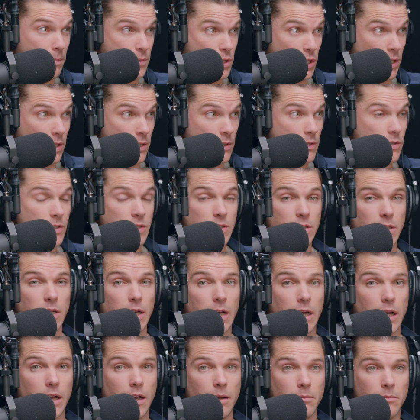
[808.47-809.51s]
options, yeah.
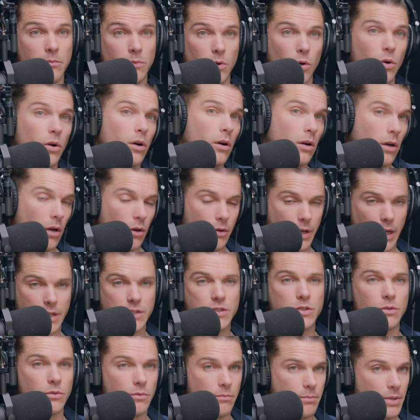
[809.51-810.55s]
yeah. Um, or okay,
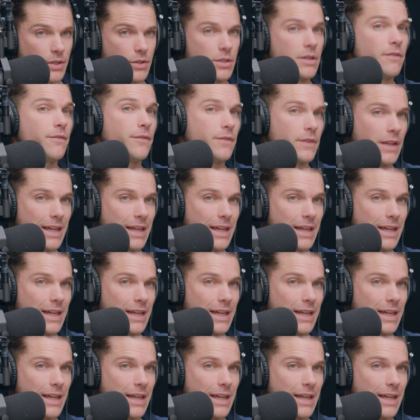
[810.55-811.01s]
so but if,